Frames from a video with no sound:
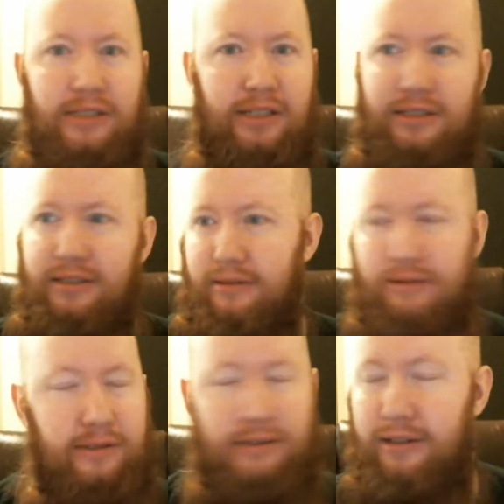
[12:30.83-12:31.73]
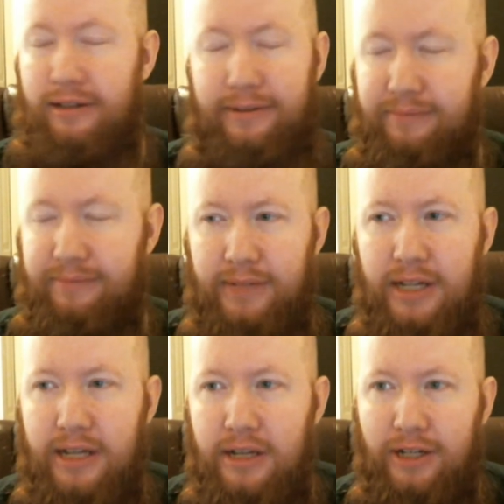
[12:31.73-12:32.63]
It's like
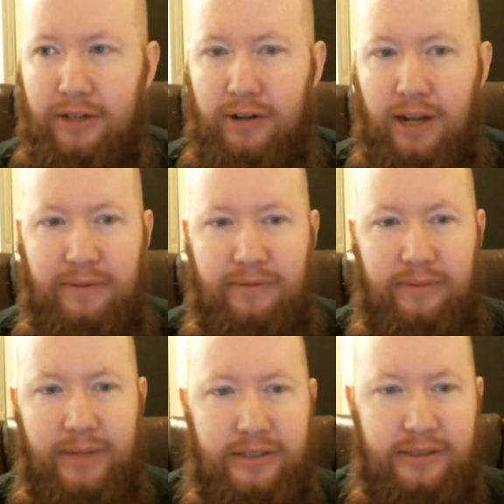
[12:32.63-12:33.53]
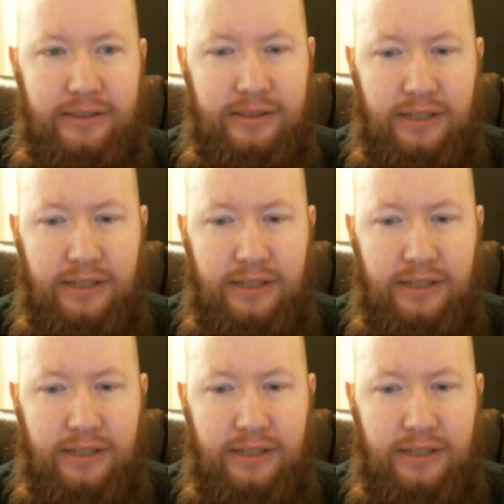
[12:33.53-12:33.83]
trying to grab information.